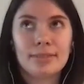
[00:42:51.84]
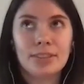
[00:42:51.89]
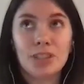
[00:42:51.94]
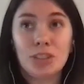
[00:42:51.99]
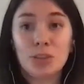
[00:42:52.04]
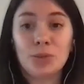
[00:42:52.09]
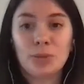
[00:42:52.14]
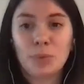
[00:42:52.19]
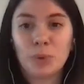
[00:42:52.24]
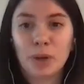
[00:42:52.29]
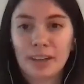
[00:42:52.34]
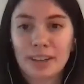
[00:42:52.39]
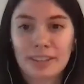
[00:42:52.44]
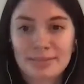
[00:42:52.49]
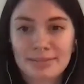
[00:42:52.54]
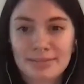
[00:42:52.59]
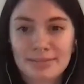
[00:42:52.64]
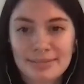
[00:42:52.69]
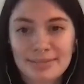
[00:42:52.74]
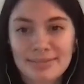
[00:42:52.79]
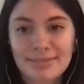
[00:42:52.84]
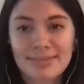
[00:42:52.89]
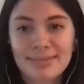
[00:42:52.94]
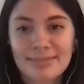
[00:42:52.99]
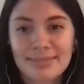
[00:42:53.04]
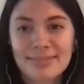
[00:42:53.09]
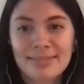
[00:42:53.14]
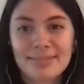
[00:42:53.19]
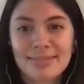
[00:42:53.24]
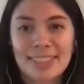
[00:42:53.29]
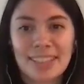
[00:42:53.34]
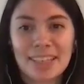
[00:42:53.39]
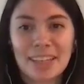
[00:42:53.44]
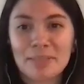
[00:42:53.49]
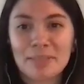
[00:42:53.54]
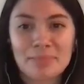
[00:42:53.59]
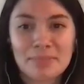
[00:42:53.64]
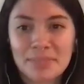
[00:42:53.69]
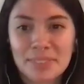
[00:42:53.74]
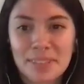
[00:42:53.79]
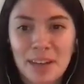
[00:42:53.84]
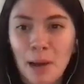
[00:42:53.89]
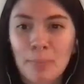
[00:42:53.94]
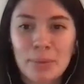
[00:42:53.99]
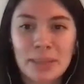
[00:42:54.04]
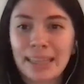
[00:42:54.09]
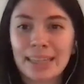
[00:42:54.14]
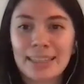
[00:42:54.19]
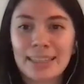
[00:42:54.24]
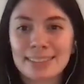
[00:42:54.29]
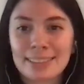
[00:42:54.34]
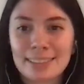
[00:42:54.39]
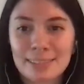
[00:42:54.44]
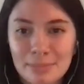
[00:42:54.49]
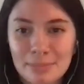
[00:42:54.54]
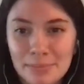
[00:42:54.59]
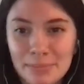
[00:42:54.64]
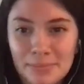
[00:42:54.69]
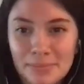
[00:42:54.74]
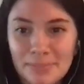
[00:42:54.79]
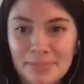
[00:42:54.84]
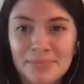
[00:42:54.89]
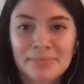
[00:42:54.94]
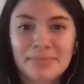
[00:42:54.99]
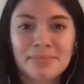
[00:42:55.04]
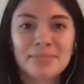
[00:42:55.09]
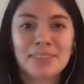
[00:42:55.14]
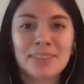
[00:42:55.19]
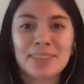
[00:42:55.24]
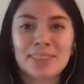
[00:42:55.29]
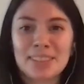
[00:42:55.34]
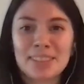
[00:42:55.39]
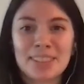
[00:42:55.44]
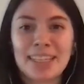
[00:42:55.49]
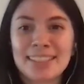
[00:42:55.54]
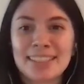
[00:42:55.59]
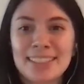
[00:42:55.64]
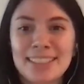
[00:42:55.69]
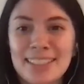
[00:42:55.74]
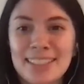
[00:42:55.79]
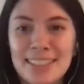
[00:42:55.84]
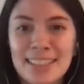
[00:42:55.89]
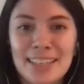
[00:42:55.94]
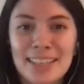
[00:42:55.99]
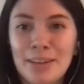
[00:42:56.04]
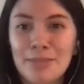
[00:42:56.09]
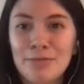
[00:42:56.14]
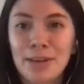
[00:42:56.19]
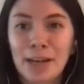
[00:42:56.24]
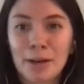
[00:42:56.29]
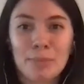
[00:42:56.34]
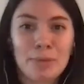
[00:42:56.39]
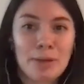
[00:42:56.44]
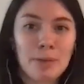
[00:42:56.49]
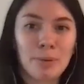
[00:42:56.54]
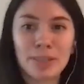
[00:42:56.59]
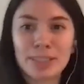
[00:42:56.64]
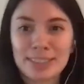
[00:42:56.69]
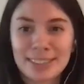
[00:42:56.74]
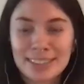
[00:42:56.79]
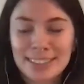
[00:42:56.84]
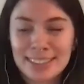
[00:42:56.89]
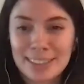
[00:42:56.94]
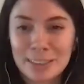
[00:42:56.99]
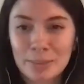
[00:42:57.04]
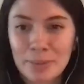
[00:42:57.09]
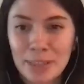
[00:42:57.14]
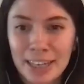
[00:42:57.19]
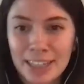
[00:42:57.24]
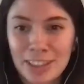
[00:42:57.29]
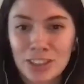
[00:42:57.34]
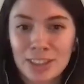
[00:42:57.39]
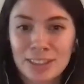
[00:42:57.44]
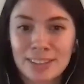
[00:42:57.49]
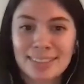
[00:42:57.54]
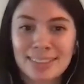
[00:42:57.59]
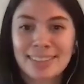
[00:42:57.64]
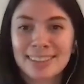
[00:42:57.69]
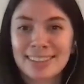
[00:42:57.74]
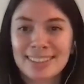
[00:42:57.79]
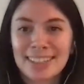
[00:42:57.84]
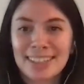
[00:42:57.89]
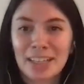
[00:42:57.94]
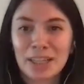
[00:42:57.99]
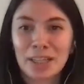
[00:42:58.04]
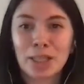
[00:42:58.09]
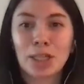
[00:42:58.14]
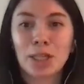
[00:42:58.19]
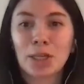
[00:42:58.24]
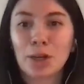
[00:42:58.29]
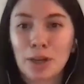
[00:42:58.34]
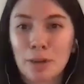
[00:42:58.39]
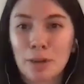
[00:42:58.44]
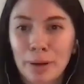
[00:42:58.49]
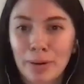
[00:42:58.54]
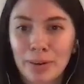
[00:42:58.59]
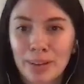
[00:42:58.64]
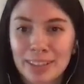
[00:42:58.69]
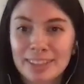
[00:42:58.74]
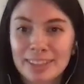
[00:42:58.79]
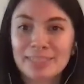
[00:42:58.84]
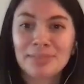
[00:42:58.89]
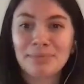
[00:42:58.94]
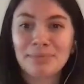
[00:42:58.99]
do the work you know, not be lazy. Just because yep. it doesn't affect me personally doesn't mean I shouldn't learn about it.